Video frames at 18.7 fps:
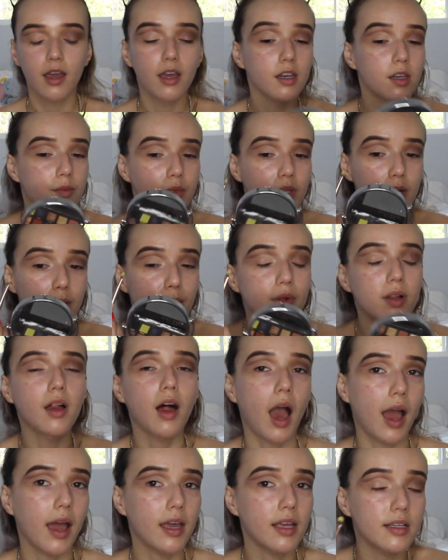And I'm gonna
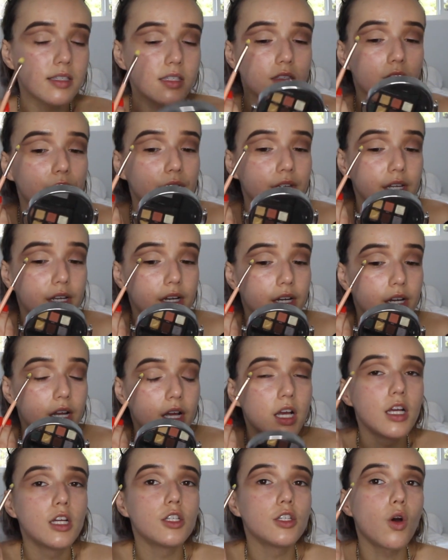apply Sphere
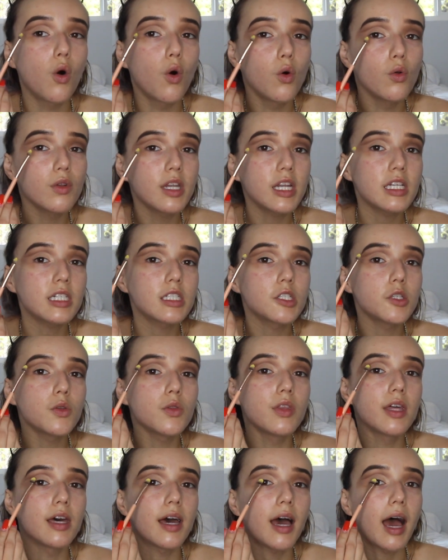only to
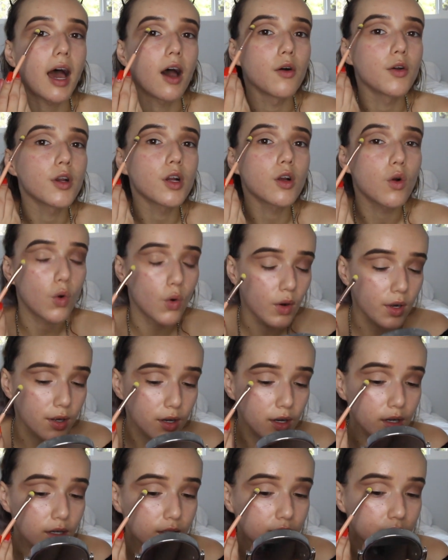the outer
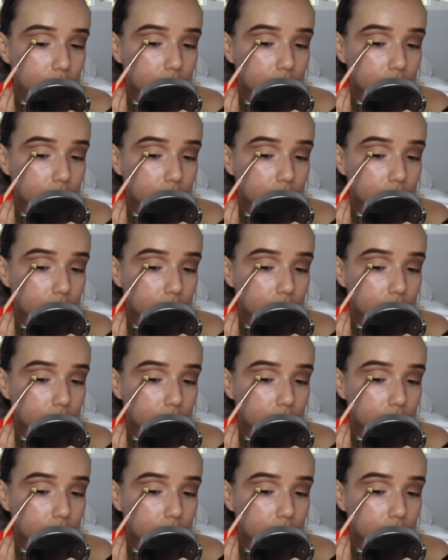corner.